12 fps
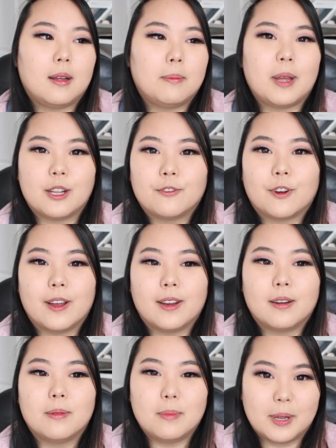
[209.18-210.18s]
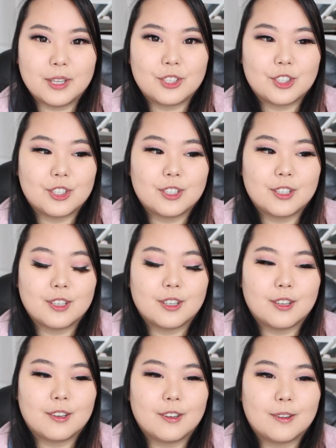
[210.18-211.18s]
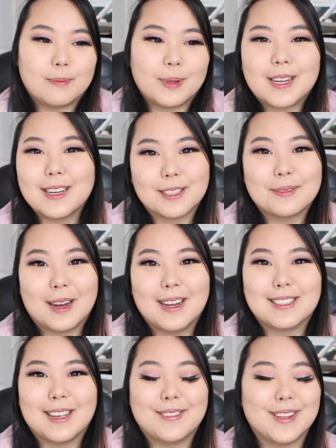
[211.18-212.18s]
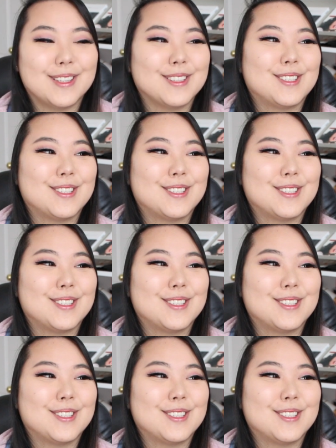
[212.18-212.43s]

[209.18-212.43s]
best friend, Mitch, because of GOT7,